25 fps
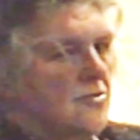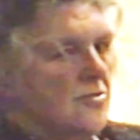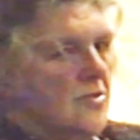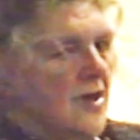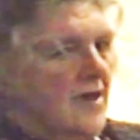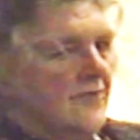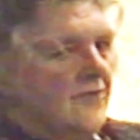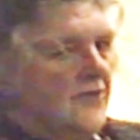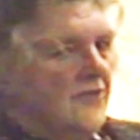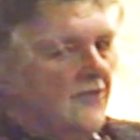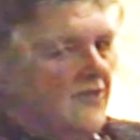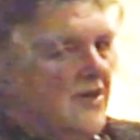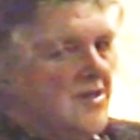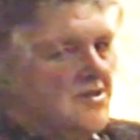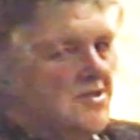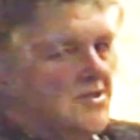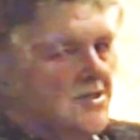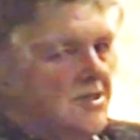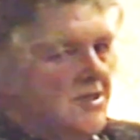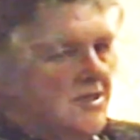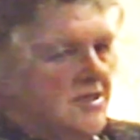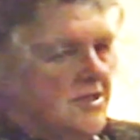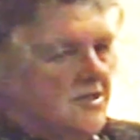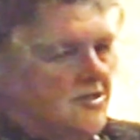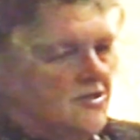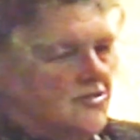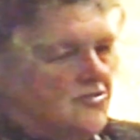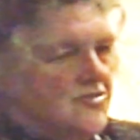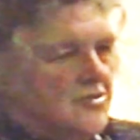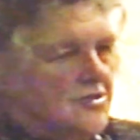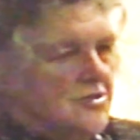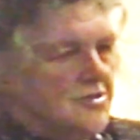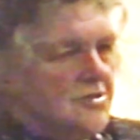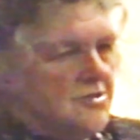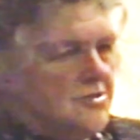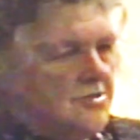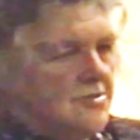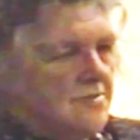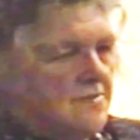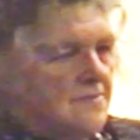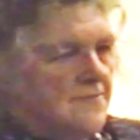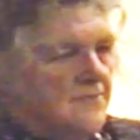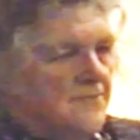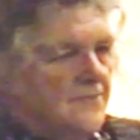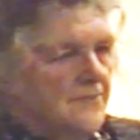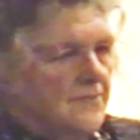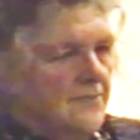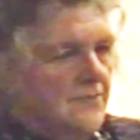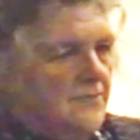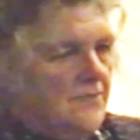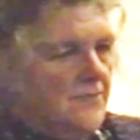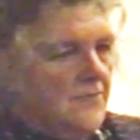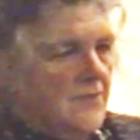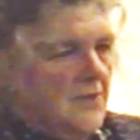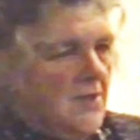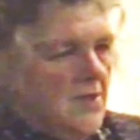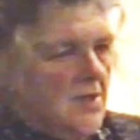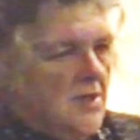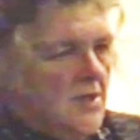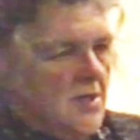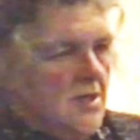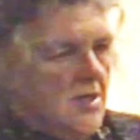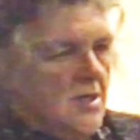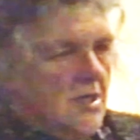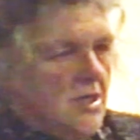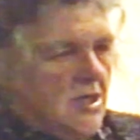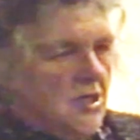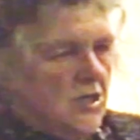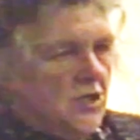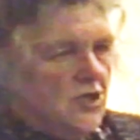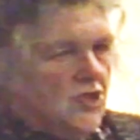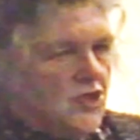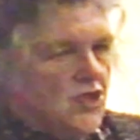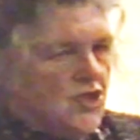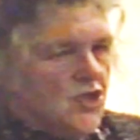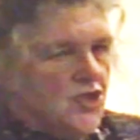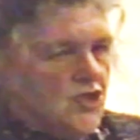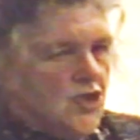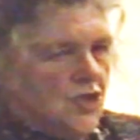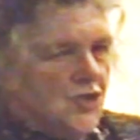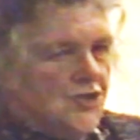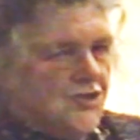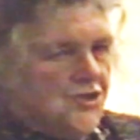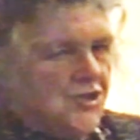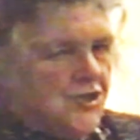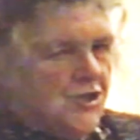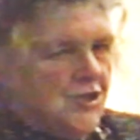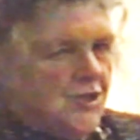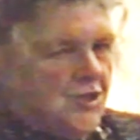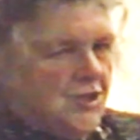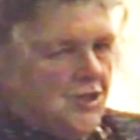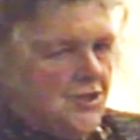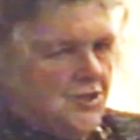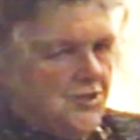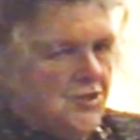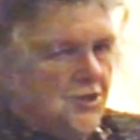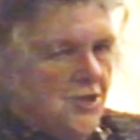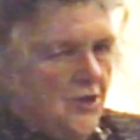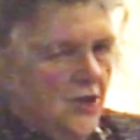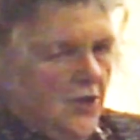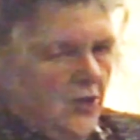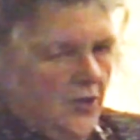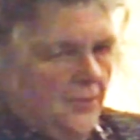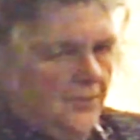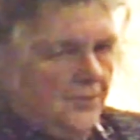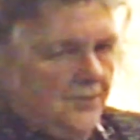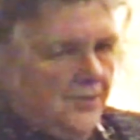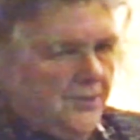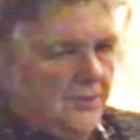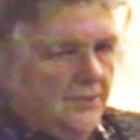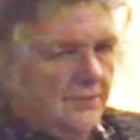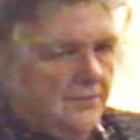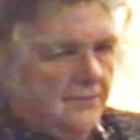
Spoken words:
who have a vested interest in shutting it up.